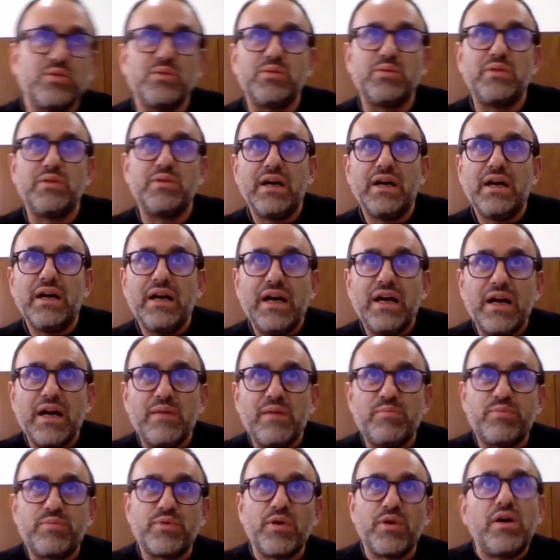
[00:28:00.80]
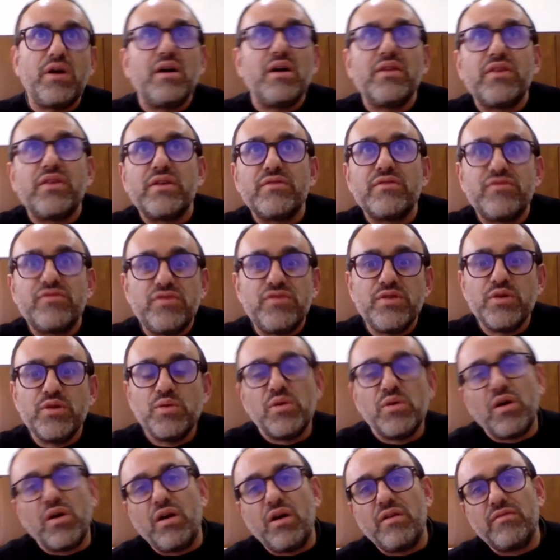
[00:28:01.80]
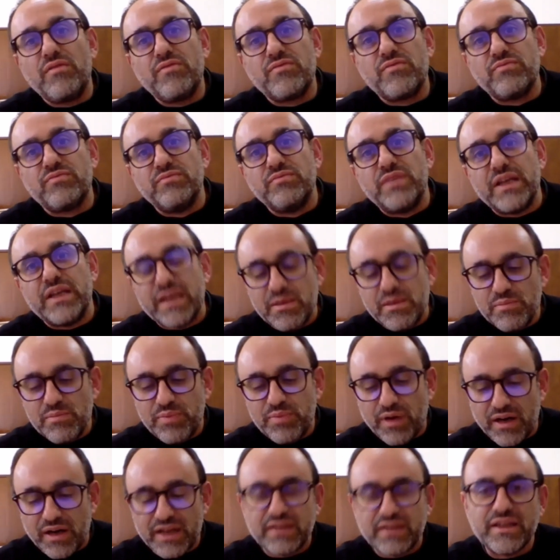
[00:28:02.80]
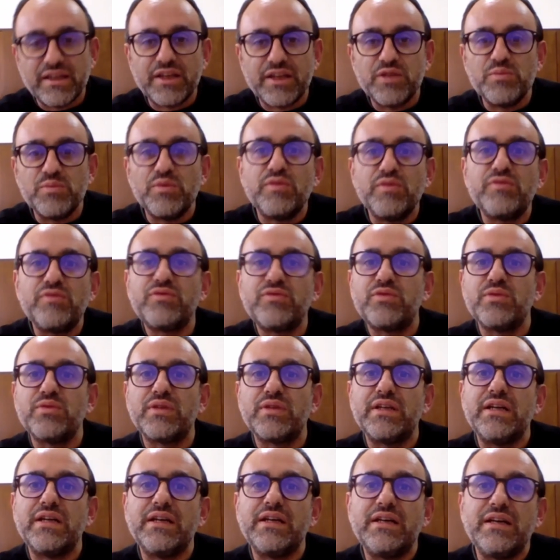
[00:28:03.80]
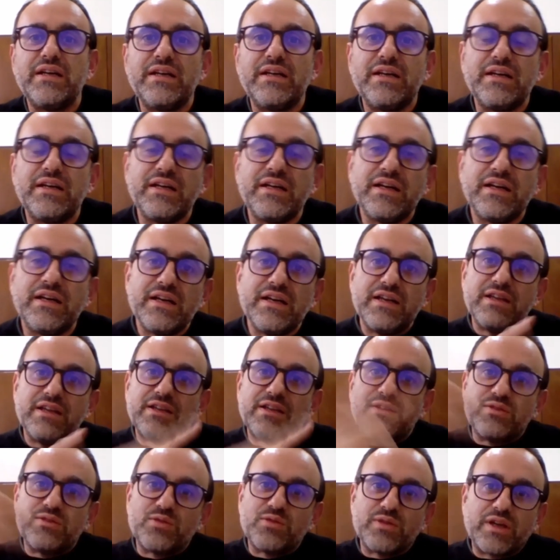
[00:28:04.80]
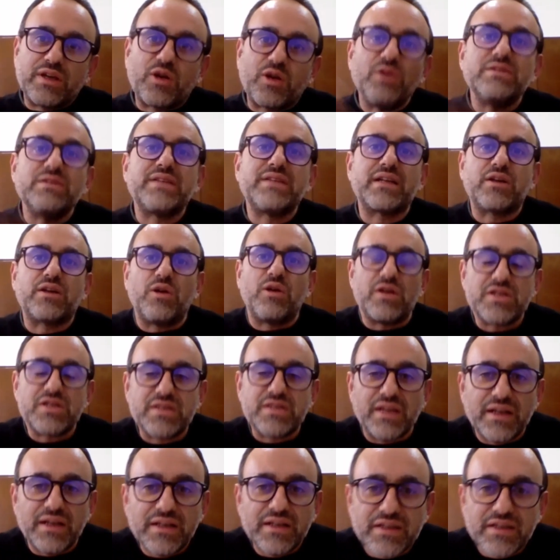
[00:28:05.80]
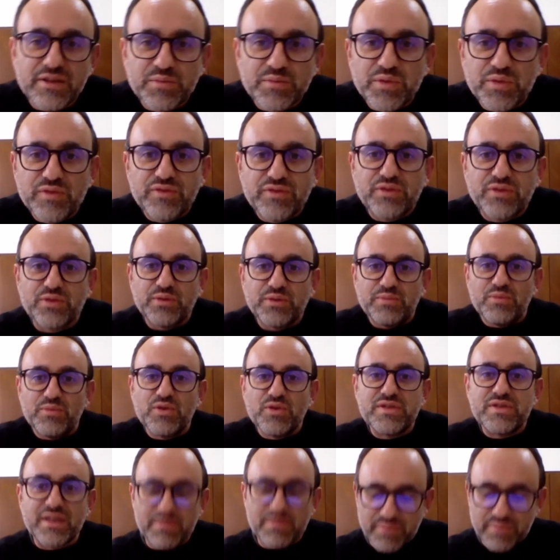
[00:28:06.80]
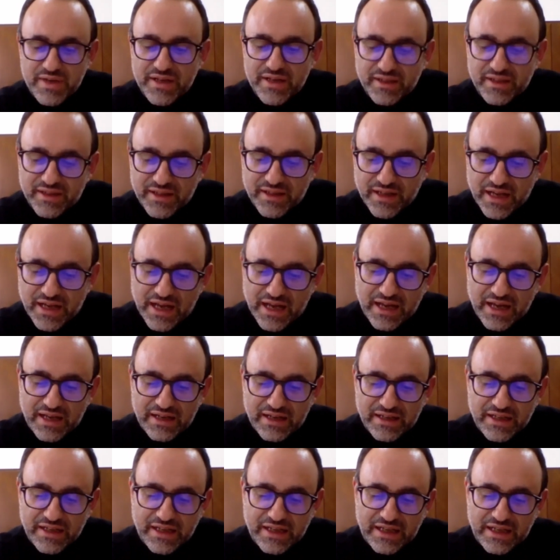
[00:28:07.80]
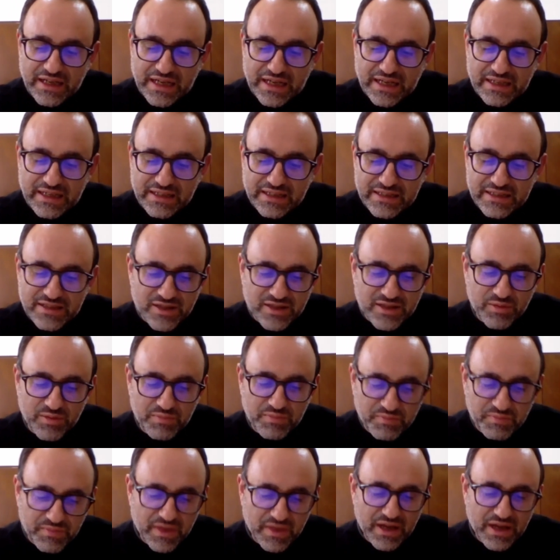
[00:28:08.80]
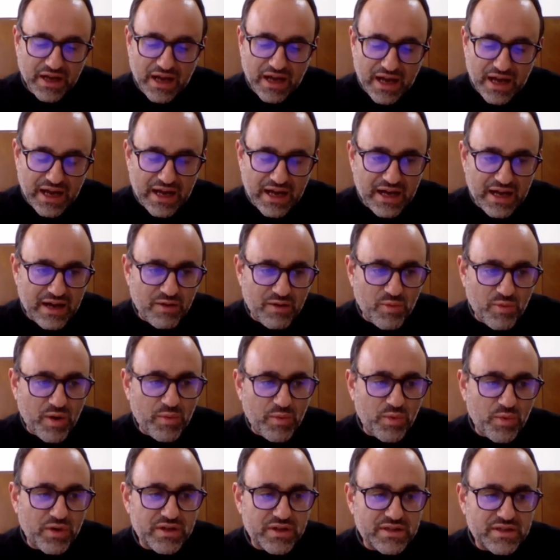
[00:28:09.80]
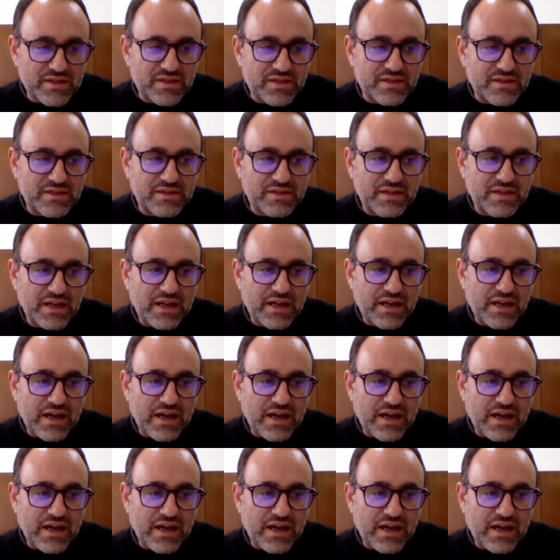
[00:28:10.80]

to a broader view of the empire, and then you moved to the Contra Costa. You moved to Mozambique, and so what was